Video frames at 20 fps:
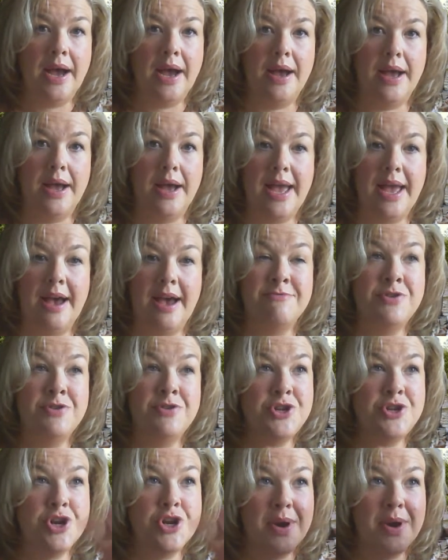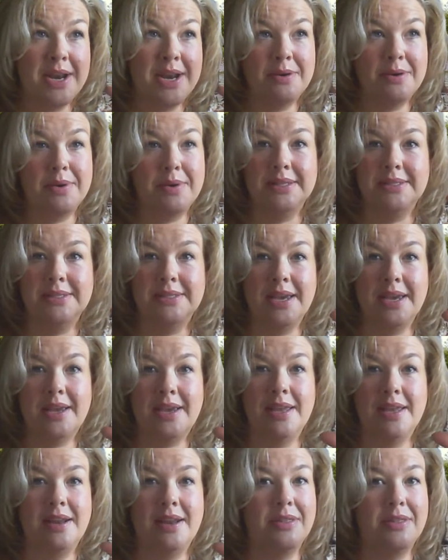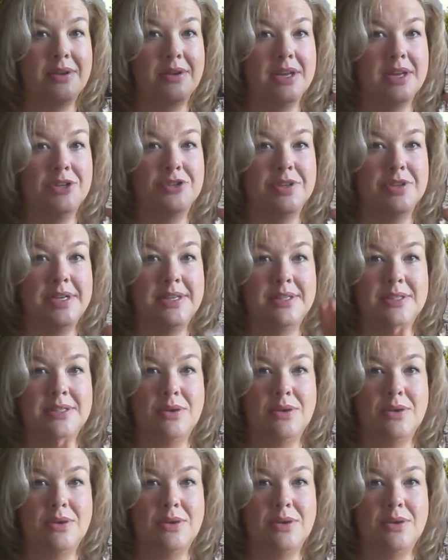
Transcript: I have no idea what it's like in other countries.